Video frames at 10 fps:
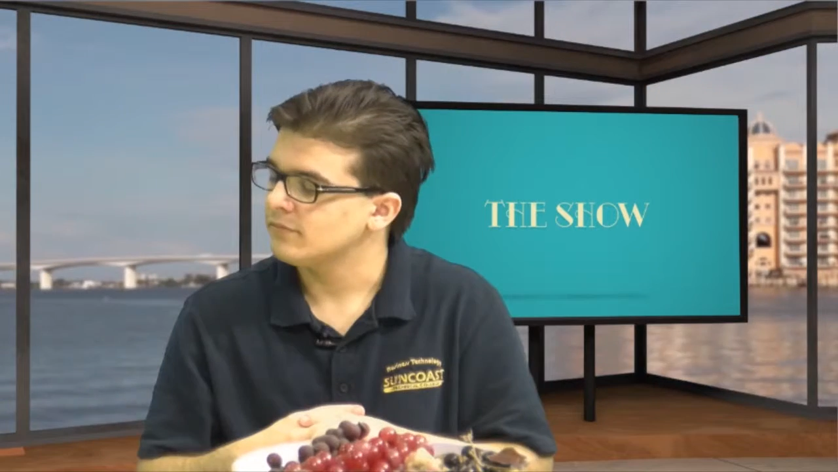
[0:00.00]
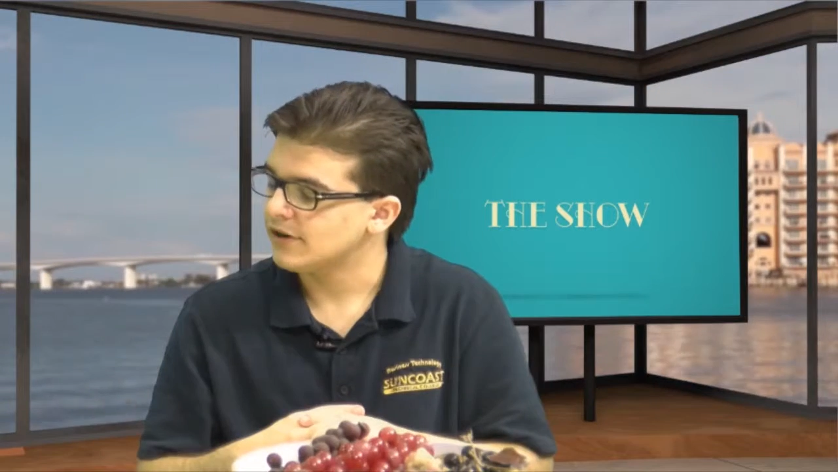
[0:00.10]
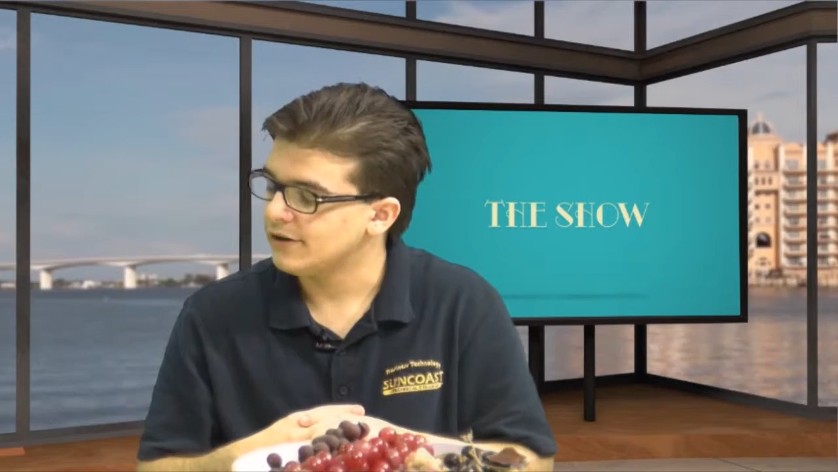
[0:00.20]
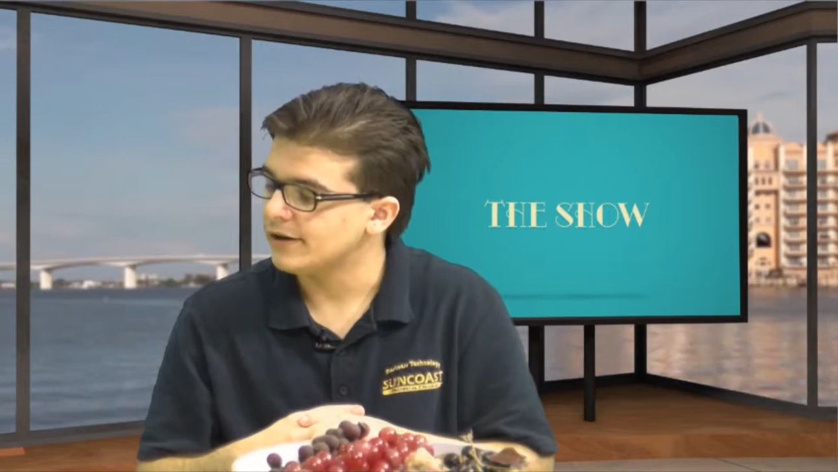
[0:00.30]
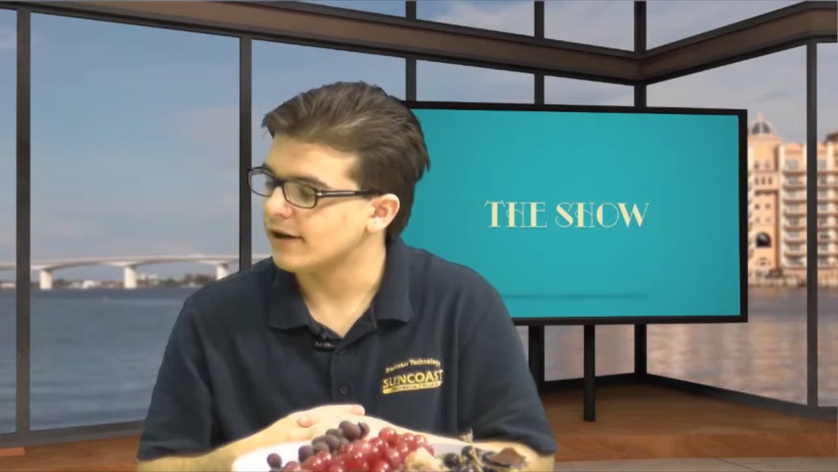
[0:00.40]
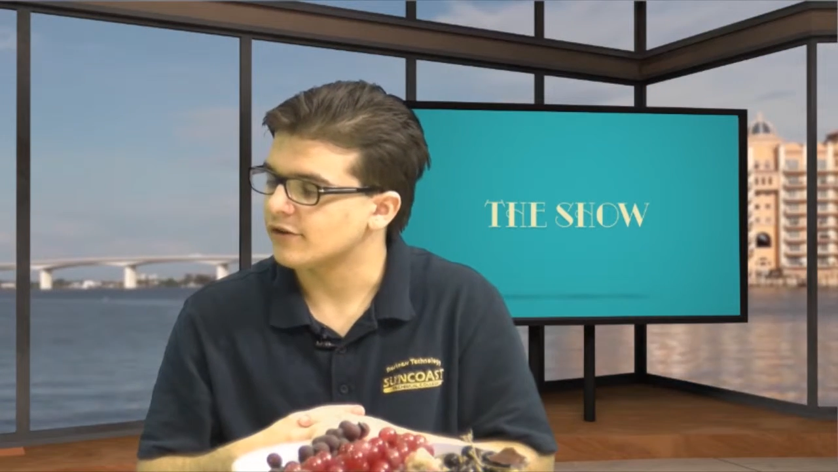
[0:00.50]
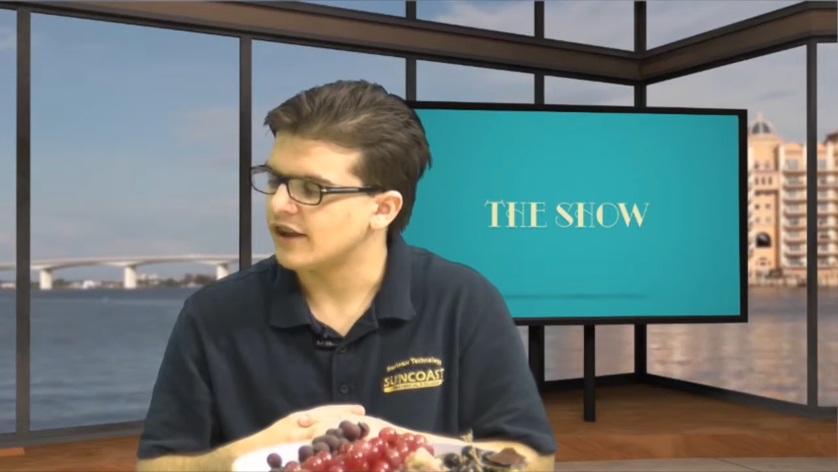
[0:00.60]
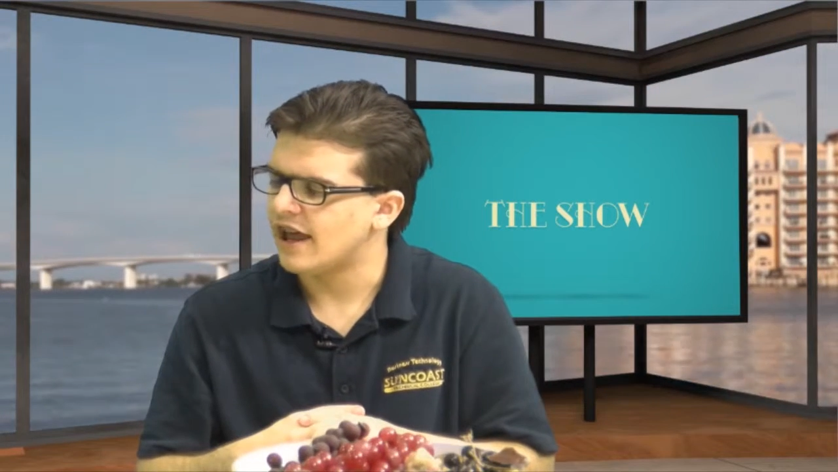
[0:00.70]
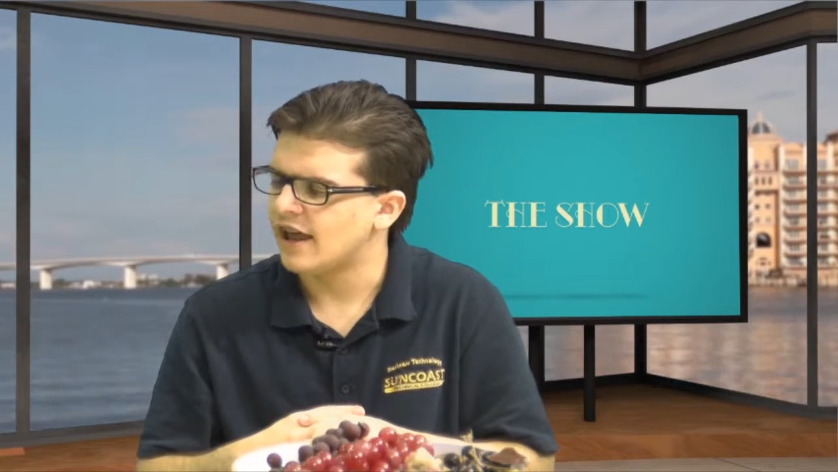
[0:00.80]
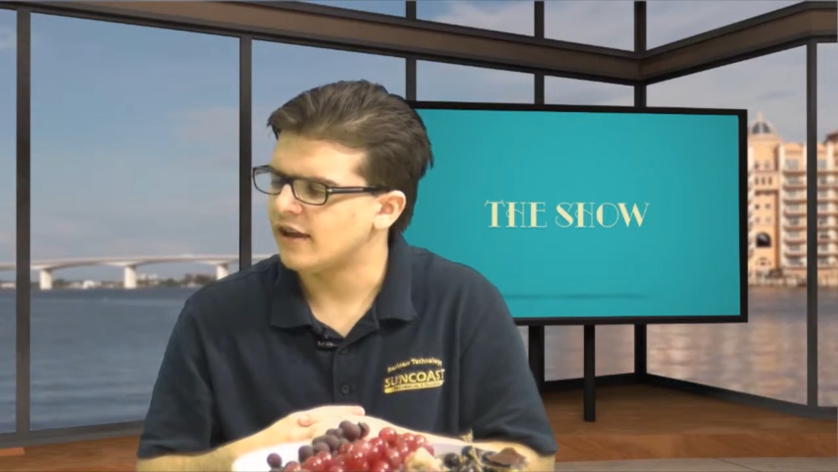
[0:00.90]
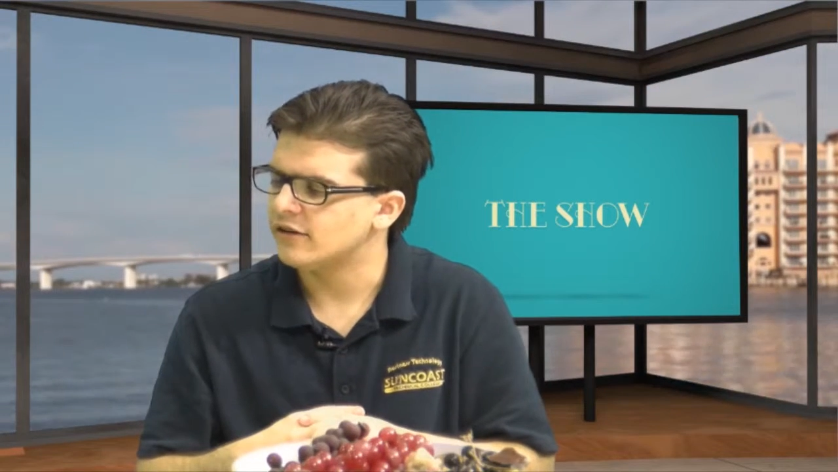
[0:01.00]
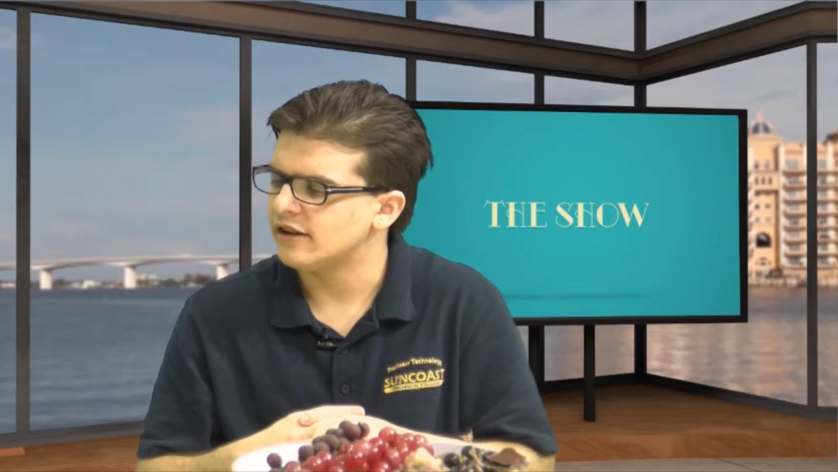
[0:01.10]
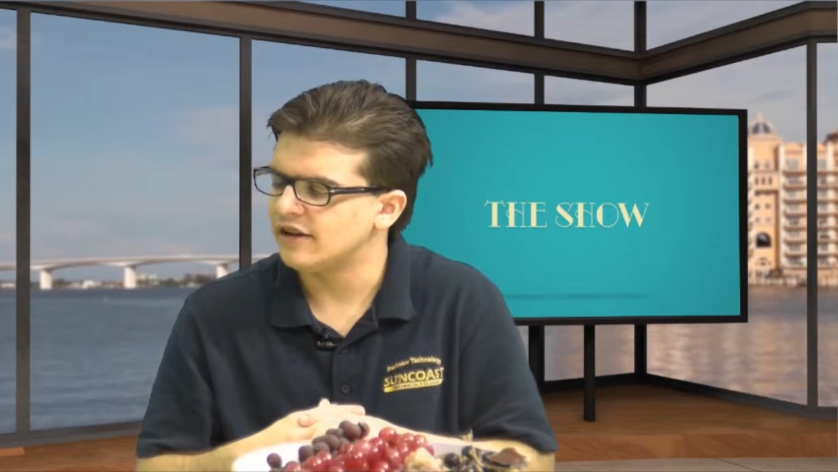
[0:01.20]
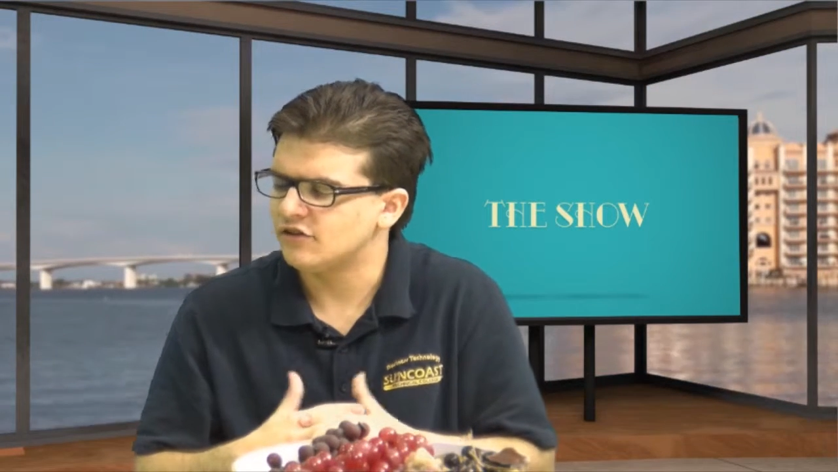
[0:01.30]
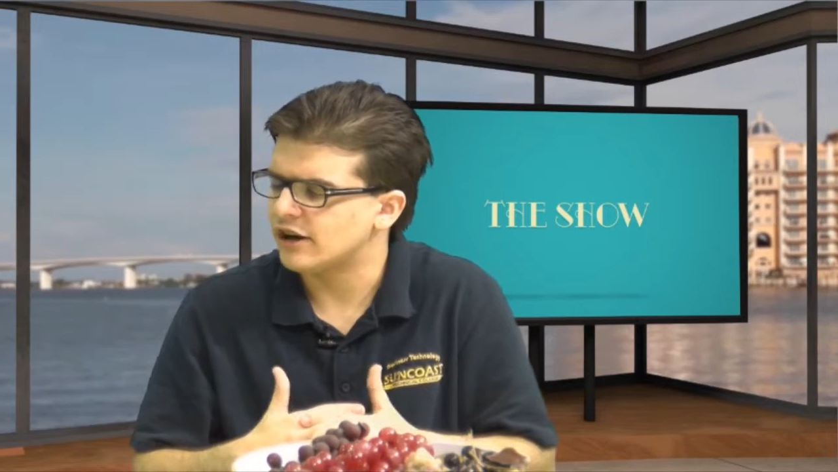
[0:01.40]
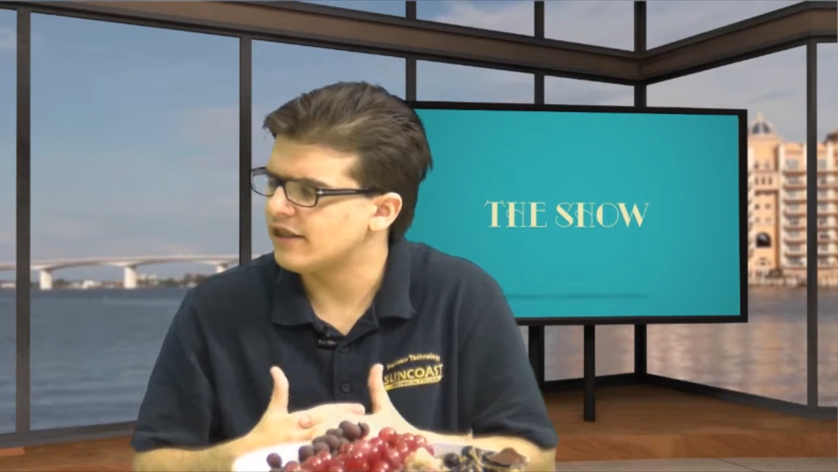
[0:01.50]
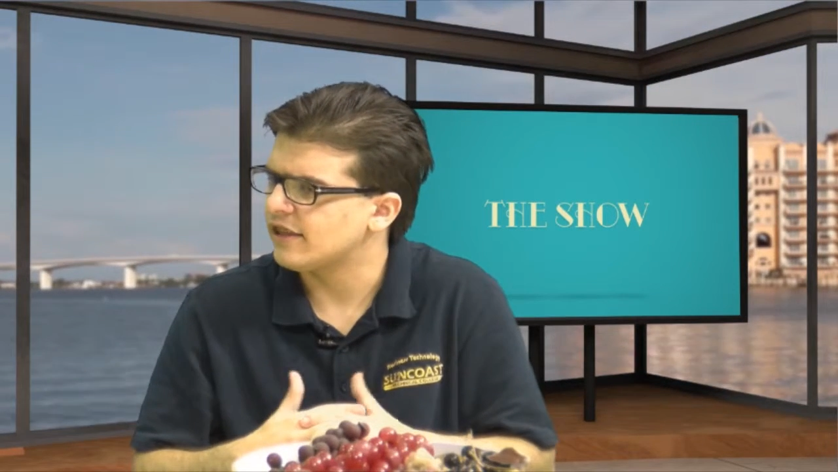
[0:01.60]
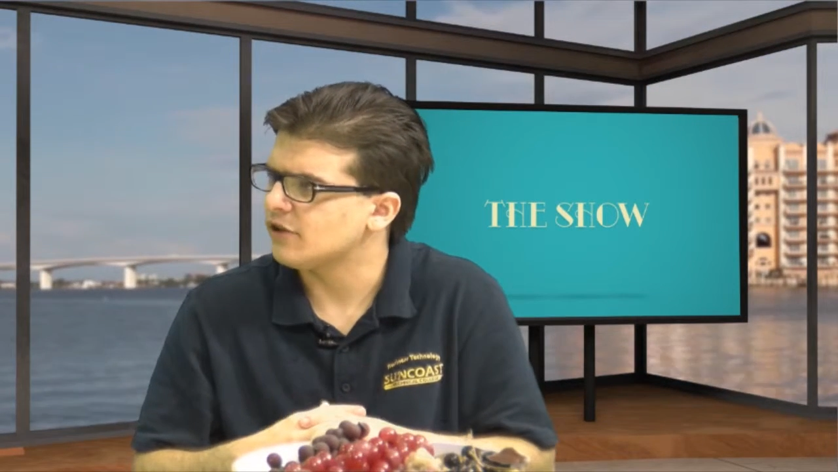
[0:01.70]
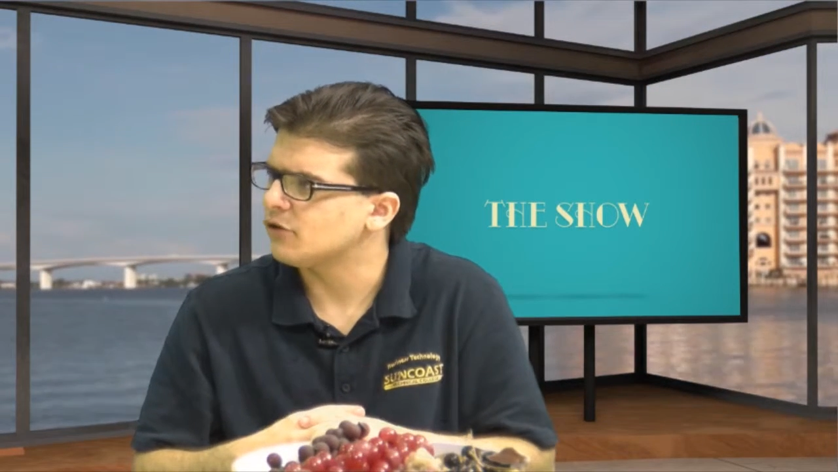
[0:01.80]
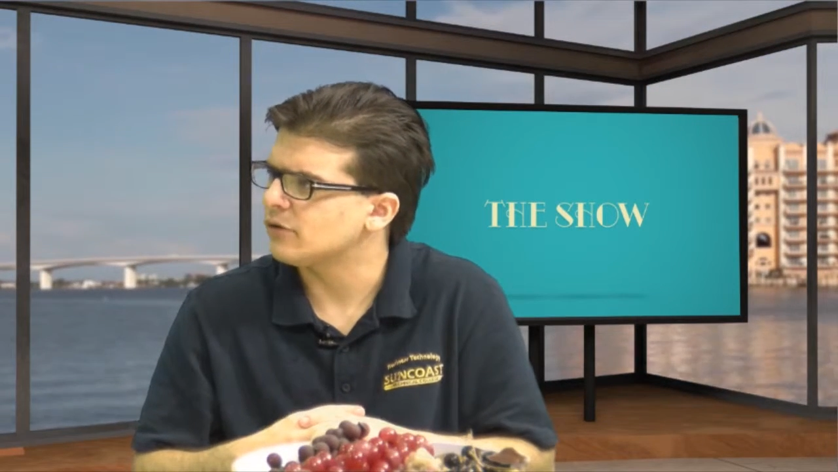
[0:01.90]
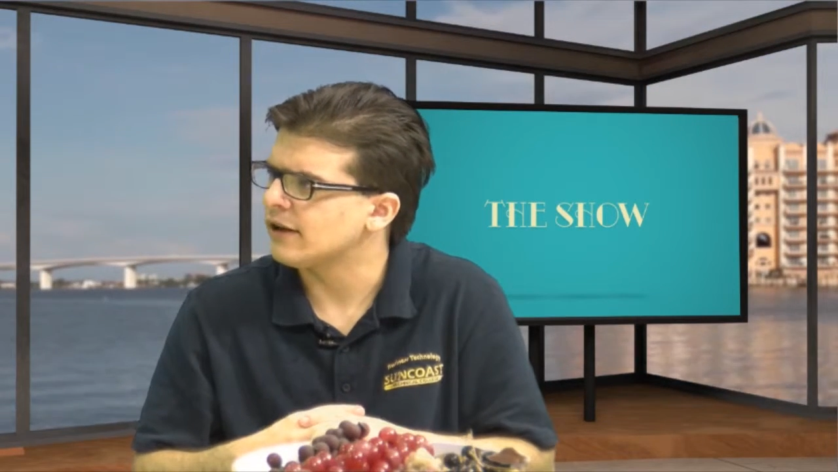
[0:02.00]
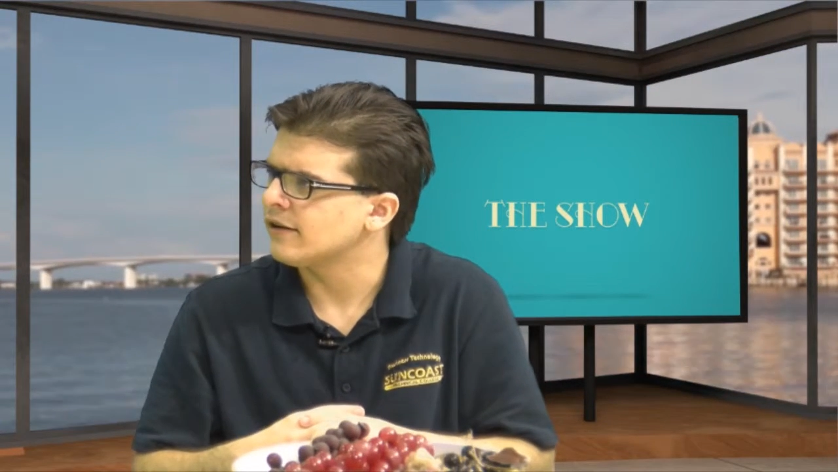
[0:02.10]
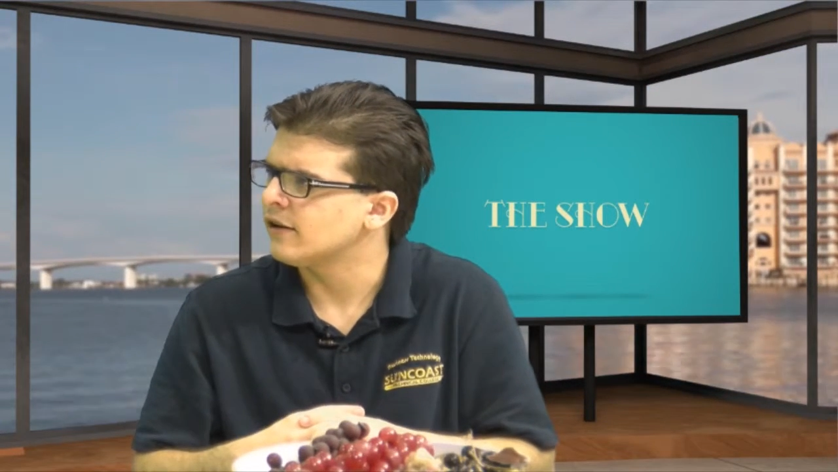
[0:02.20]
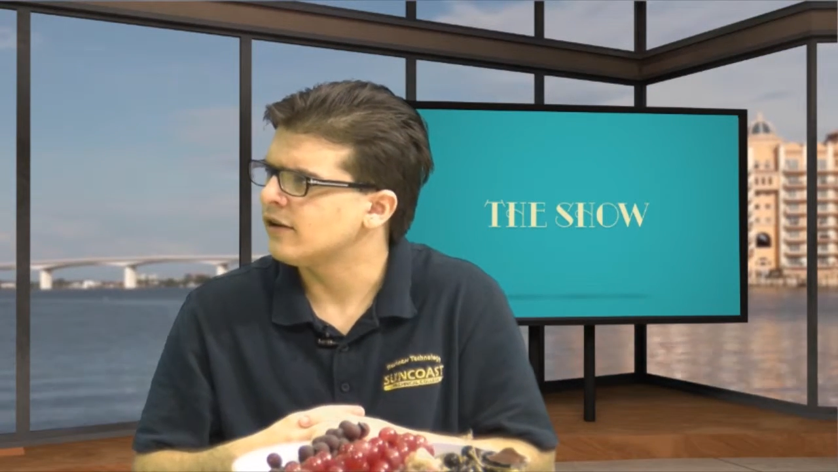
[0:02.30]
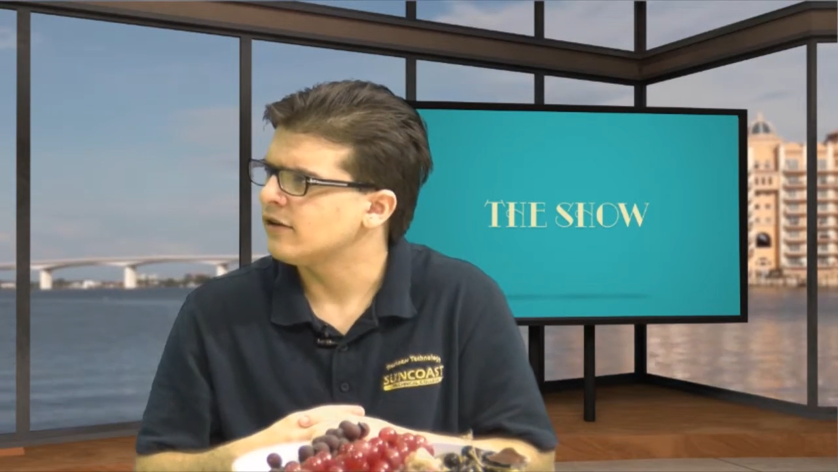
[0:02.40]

Very nice. And is there anything else you would like